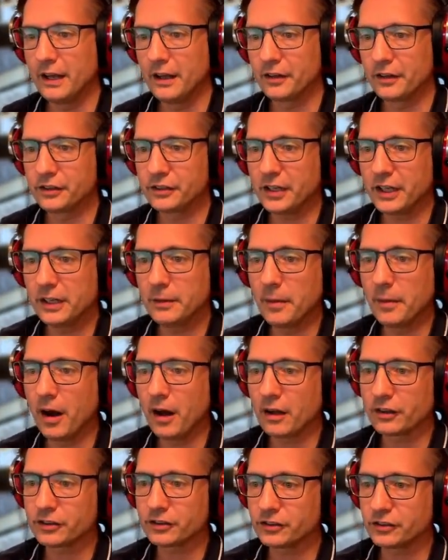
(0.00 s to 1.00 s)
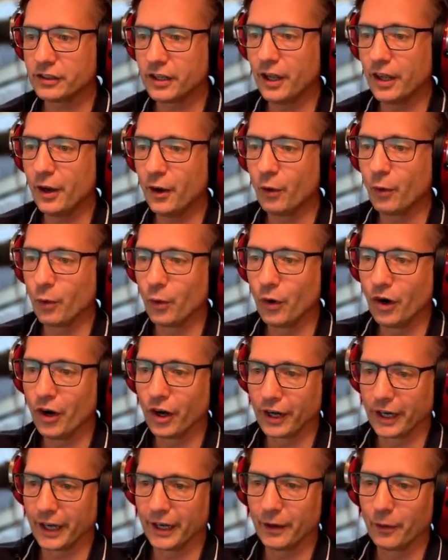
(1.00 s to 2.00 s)
The team are still
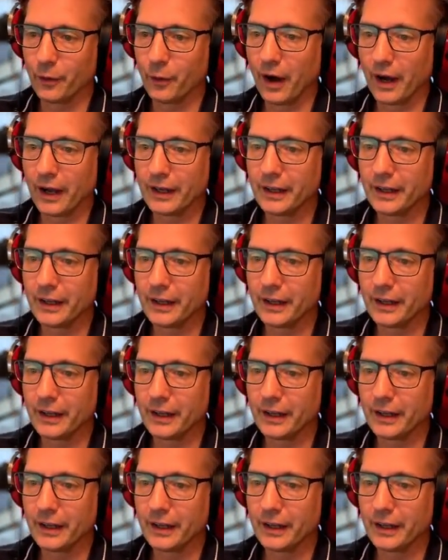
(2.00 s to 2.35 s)
working away